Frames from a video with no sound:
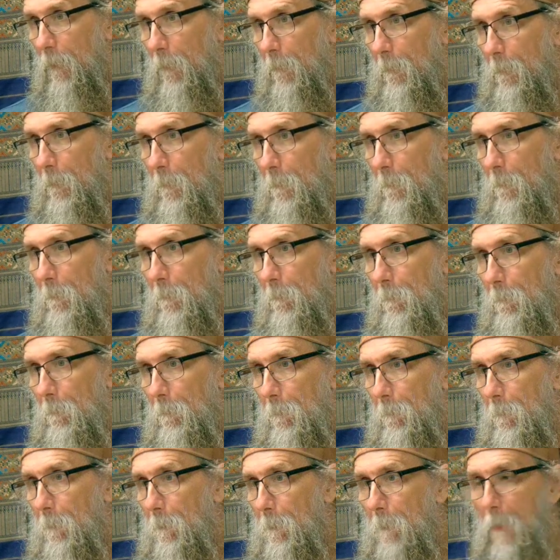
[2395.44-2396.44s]
Just your
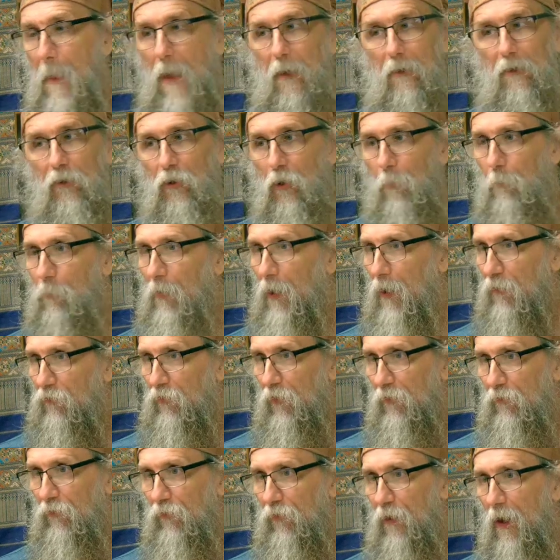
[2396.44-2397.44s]
presence there. Your
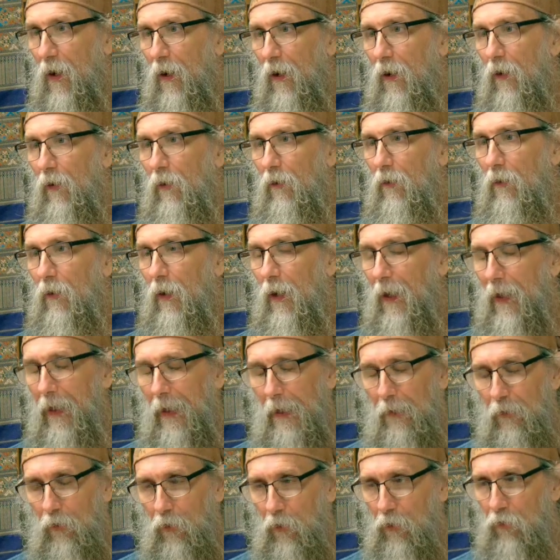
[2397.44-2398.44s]
presence there,
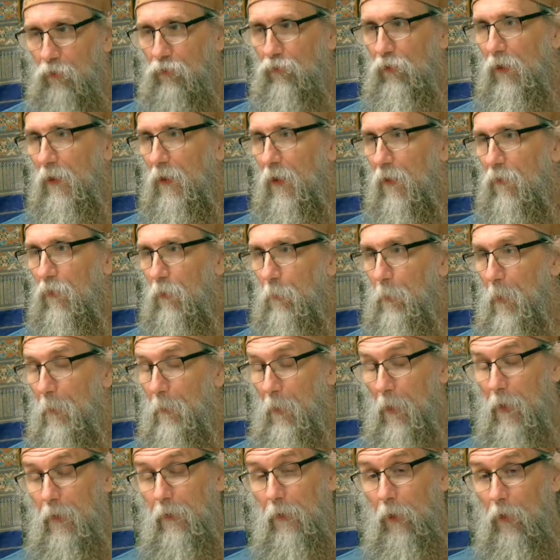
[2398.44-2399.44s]
encouraging other
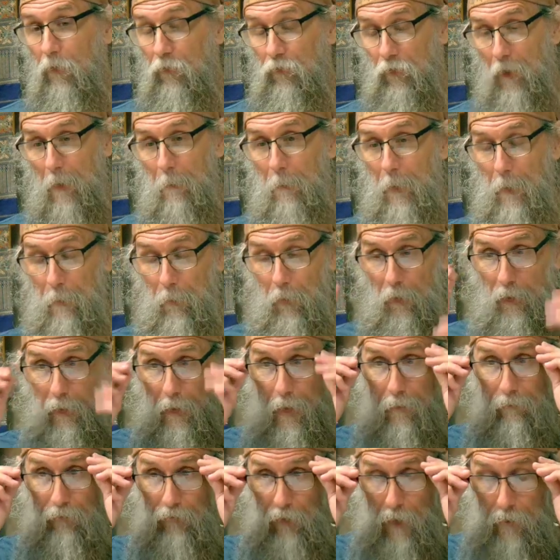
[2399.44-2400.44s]
people. And there are some people,
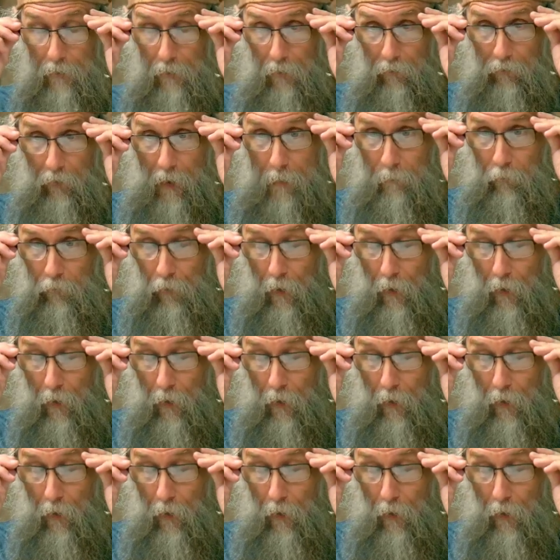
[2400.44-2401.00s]
and I've said this, I'm